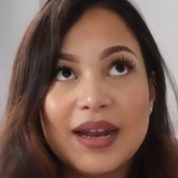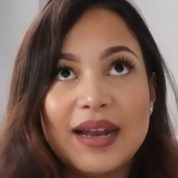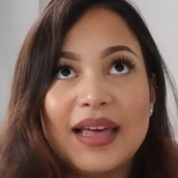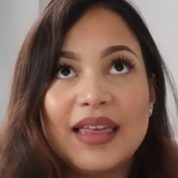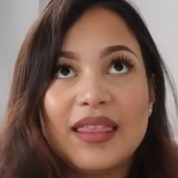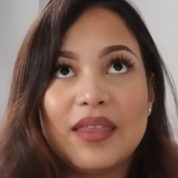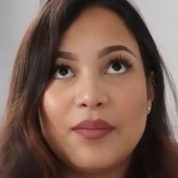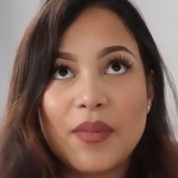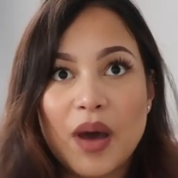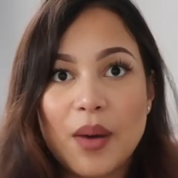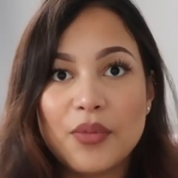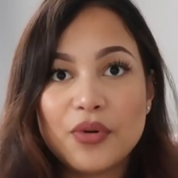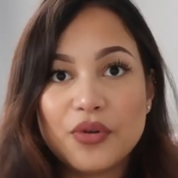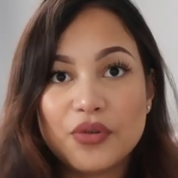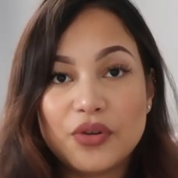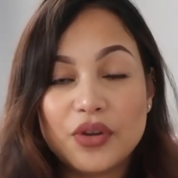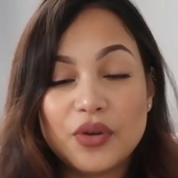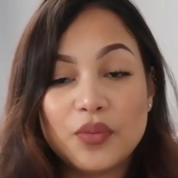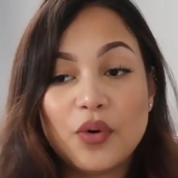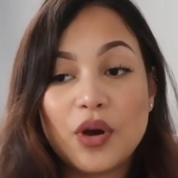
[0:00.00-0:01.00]
Like, the
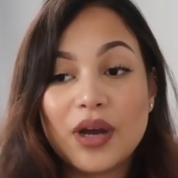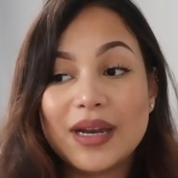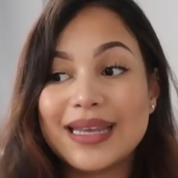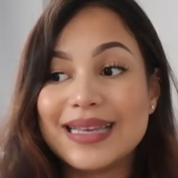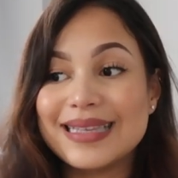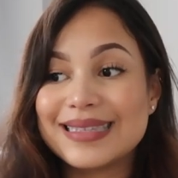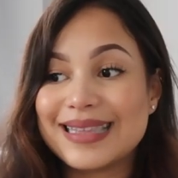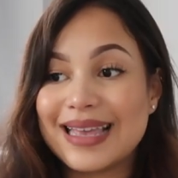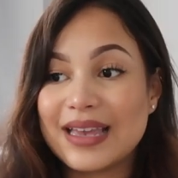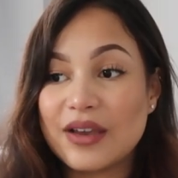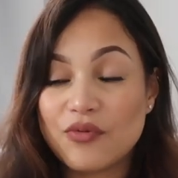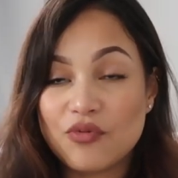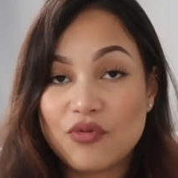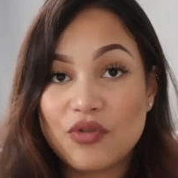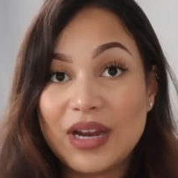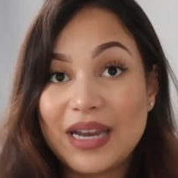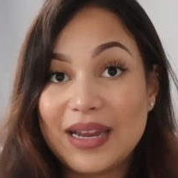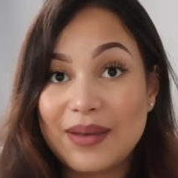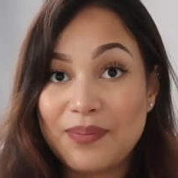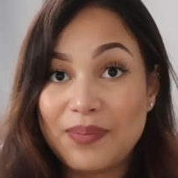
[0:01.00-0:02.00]
Mamaroo one is like
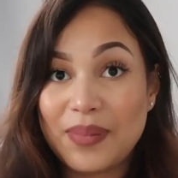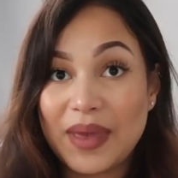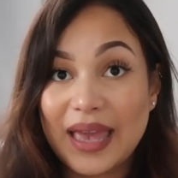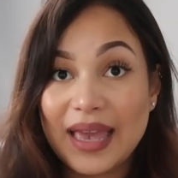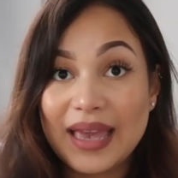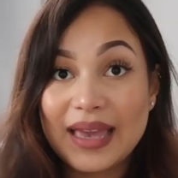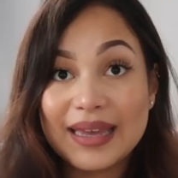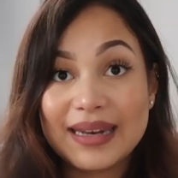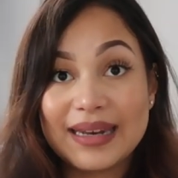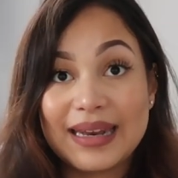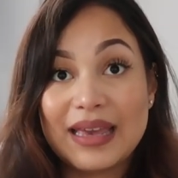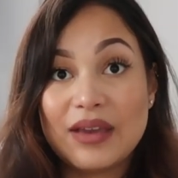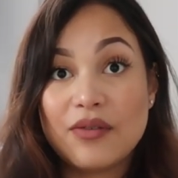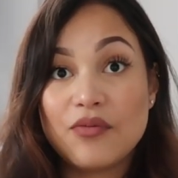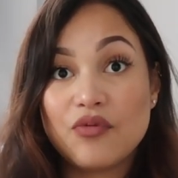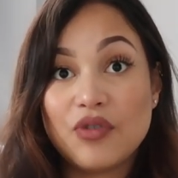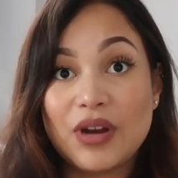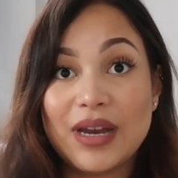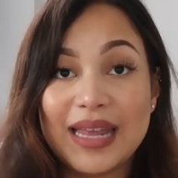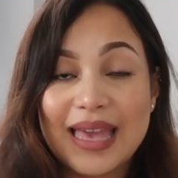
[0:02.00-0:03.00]
really big and like
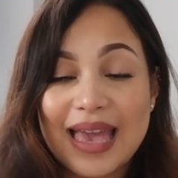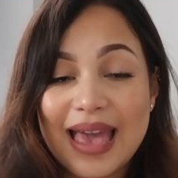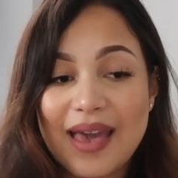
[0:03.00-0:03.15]
really